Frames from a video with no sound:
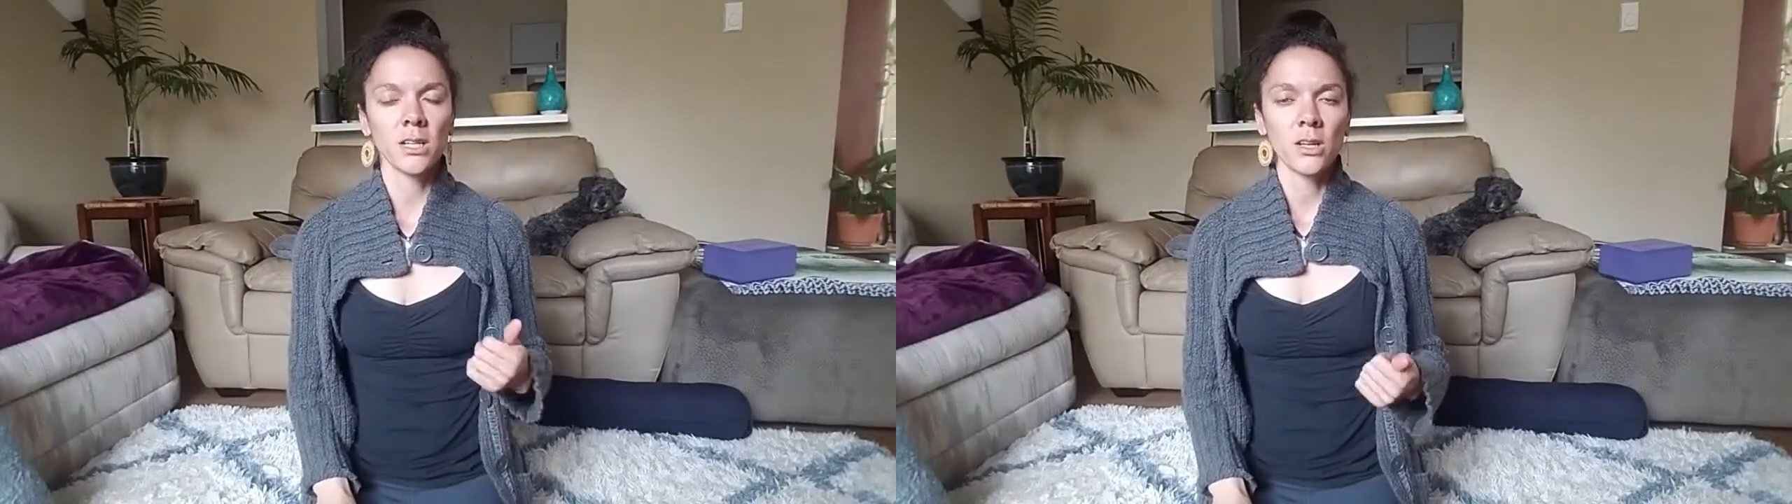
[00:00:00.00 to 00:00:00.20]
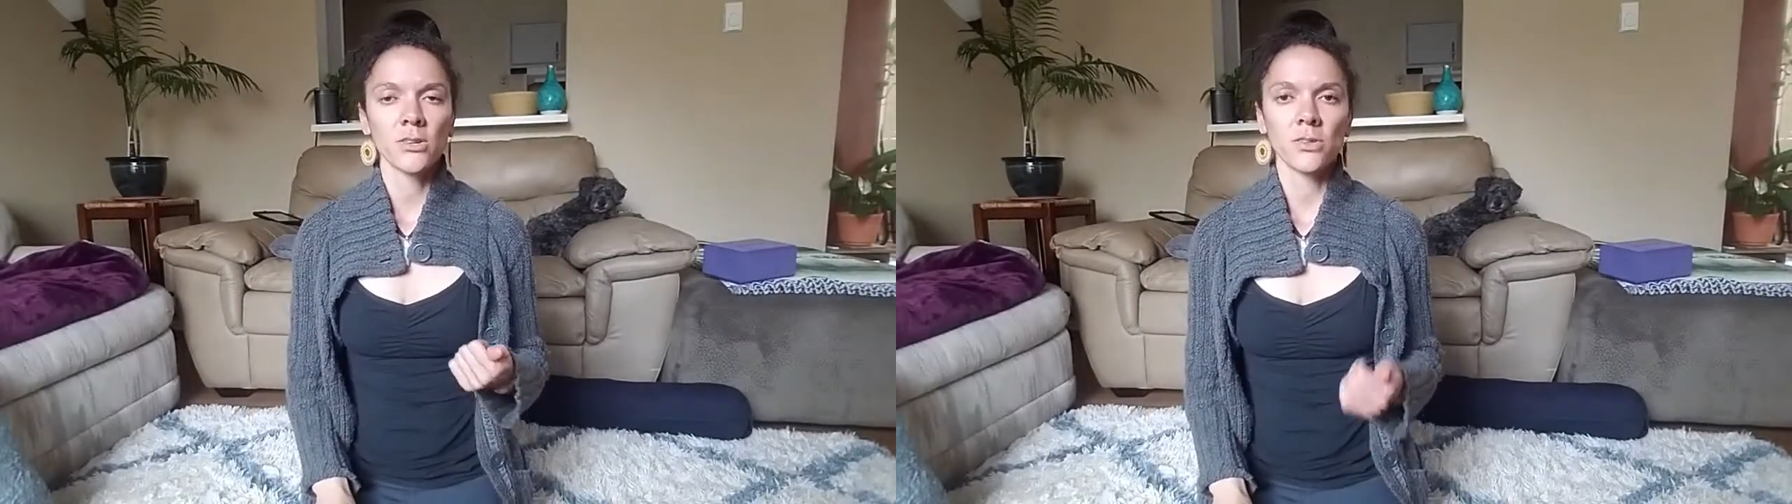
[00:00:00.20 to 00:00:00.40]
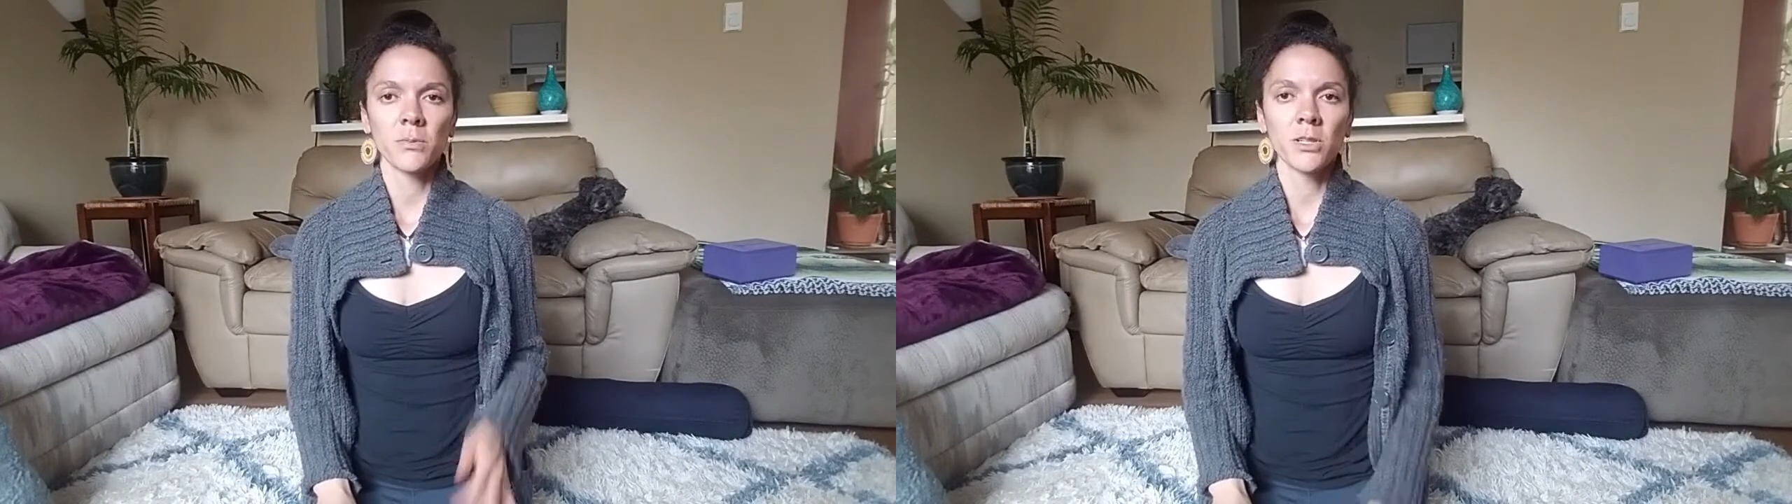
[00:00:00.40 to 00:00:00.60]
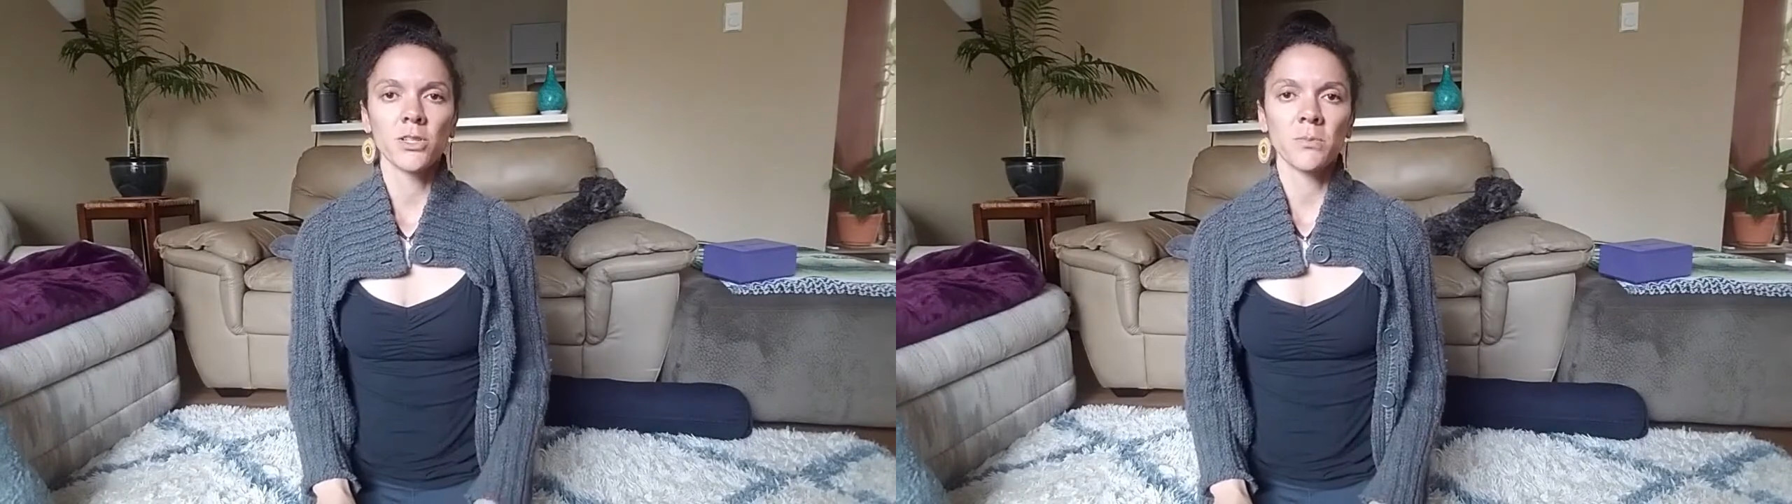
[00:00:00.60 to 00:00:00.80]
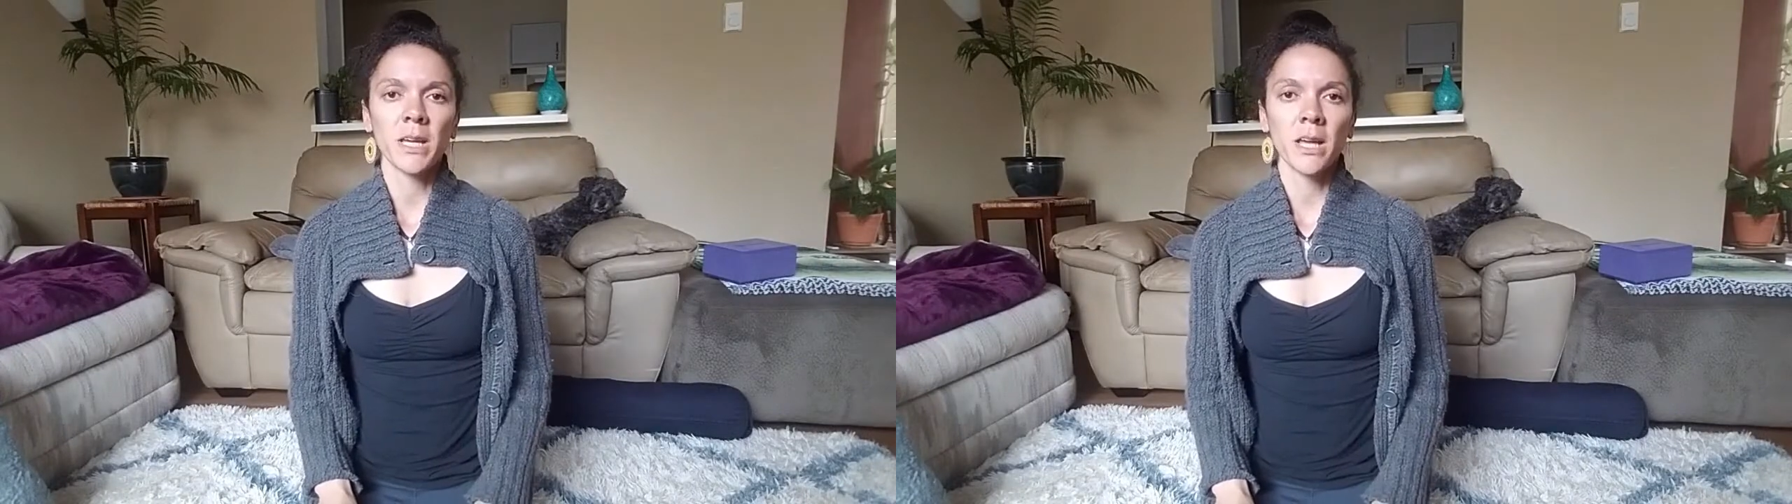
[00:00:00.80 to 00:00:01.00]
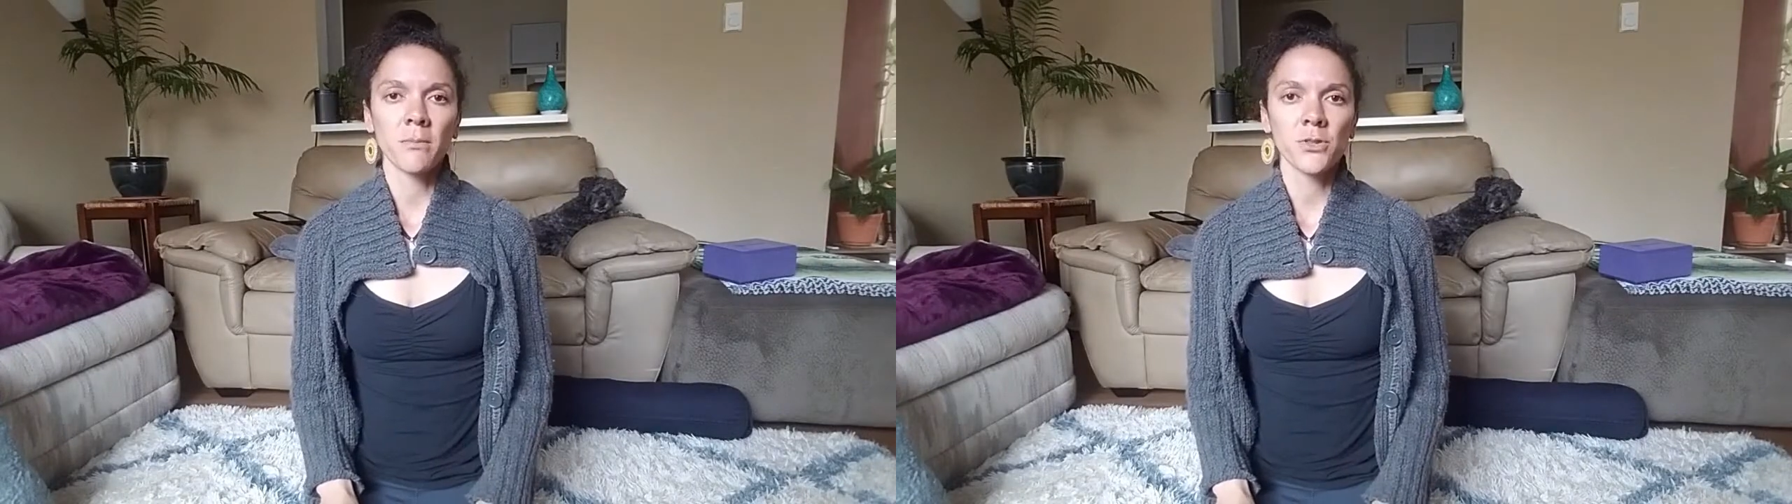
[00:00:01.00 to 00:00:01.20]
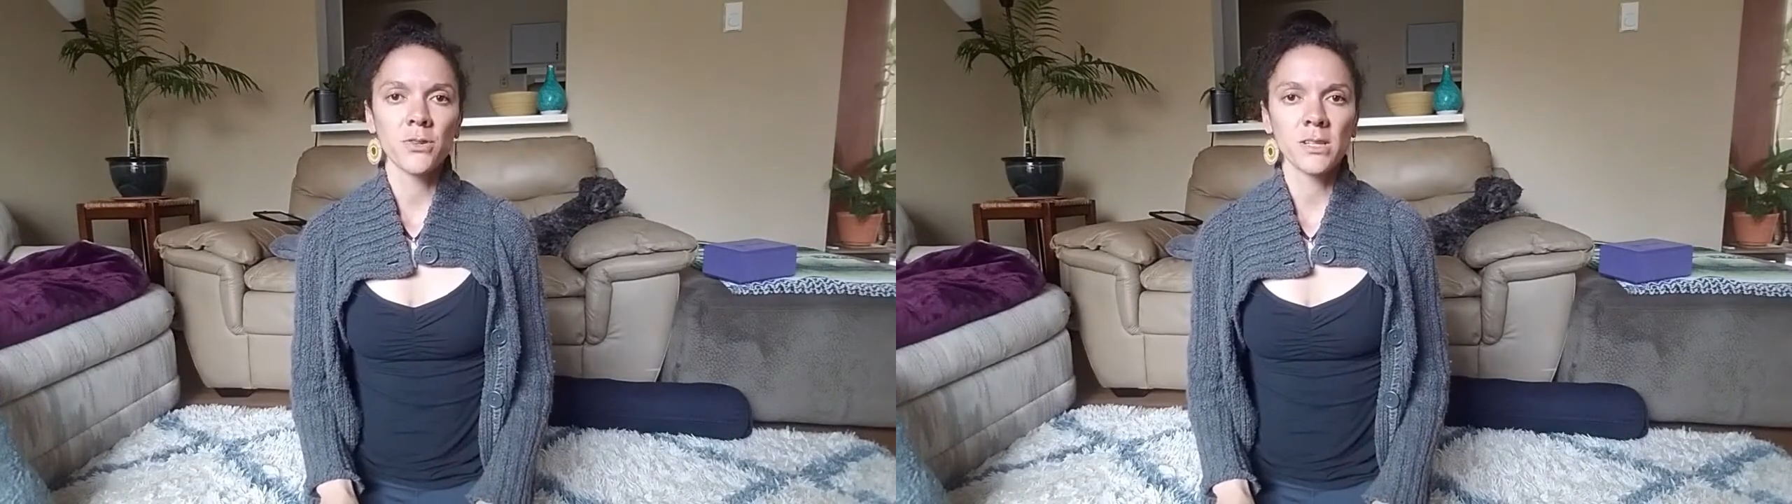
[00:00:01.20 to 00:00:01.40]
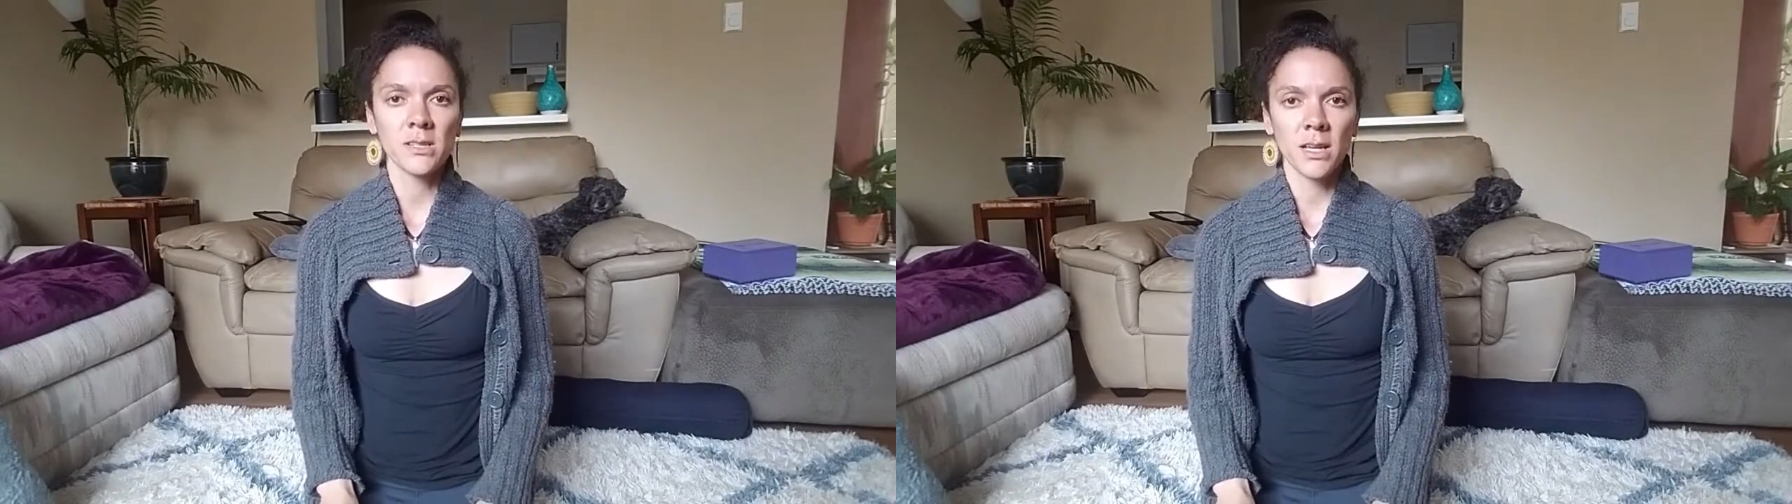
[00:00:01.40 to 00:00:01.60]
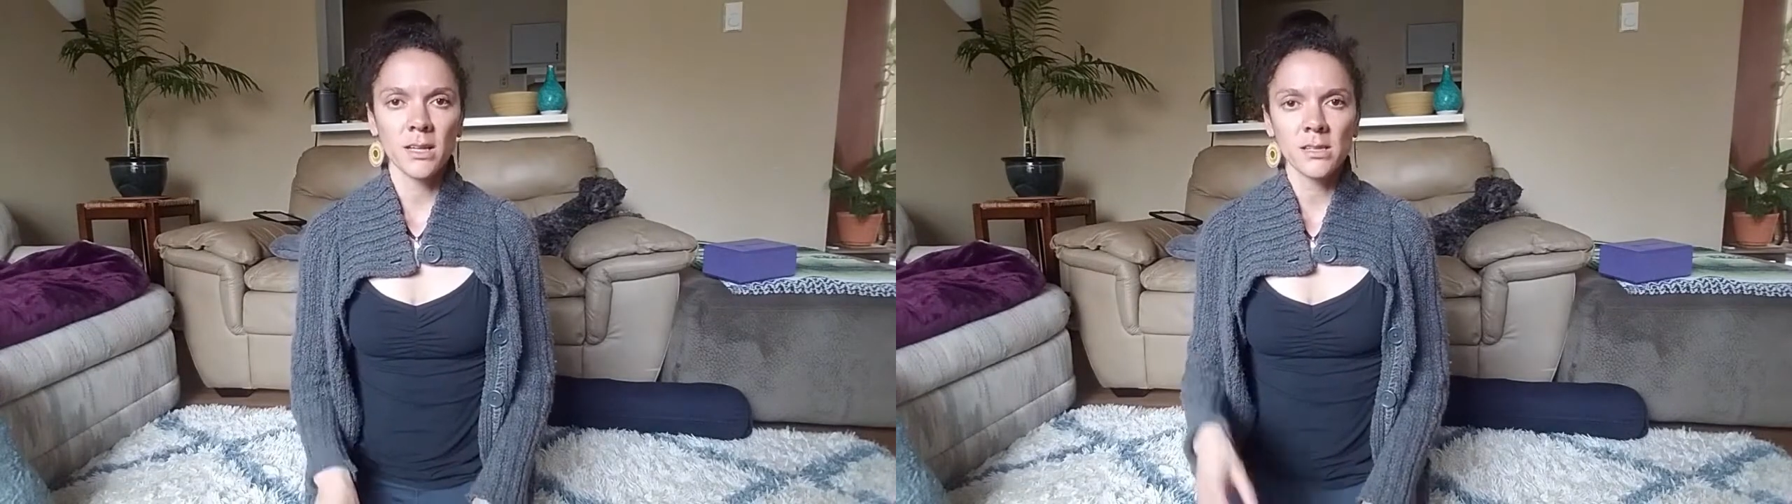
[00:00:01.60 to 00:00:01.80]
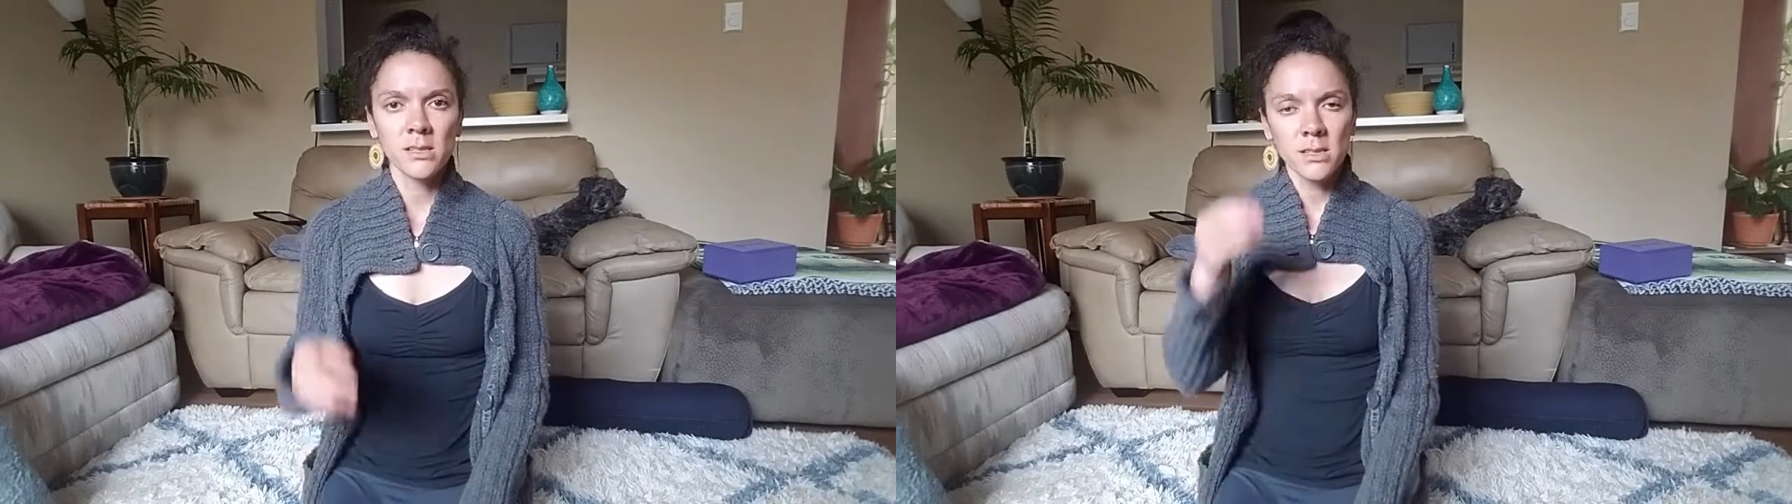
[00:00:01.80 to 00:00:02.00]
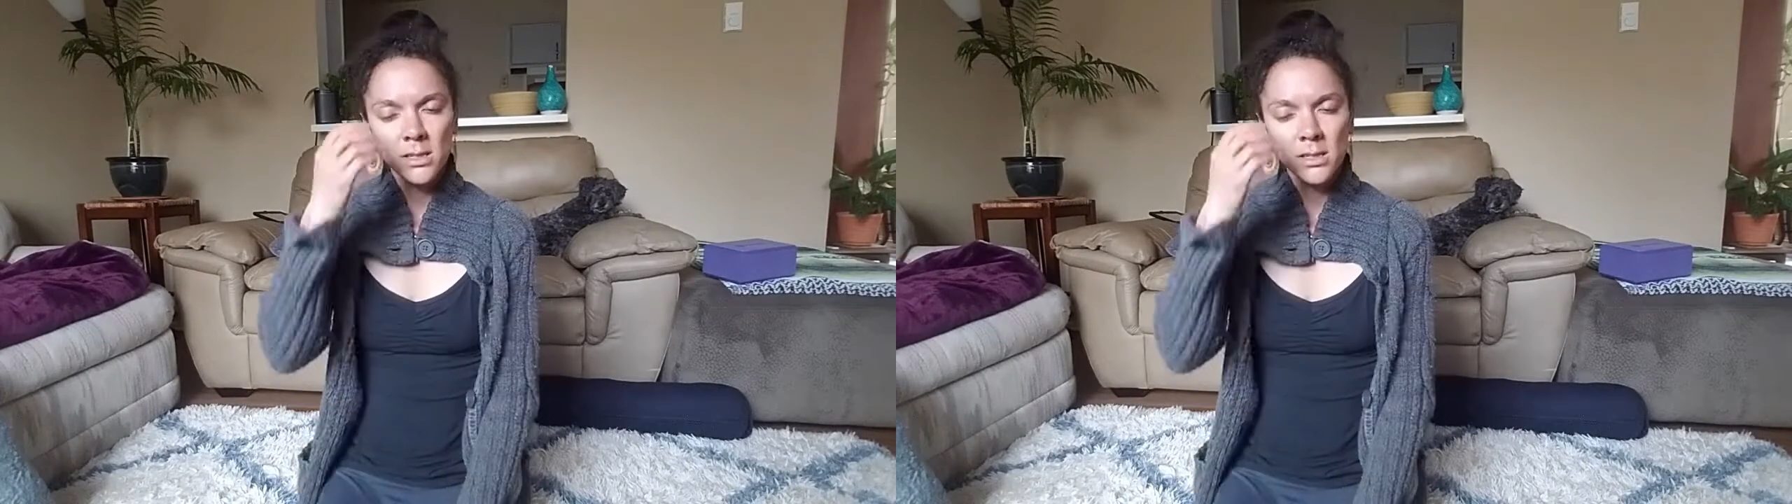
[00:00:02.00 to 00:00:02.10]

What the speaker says: So I'm gonna do my hamstrings next.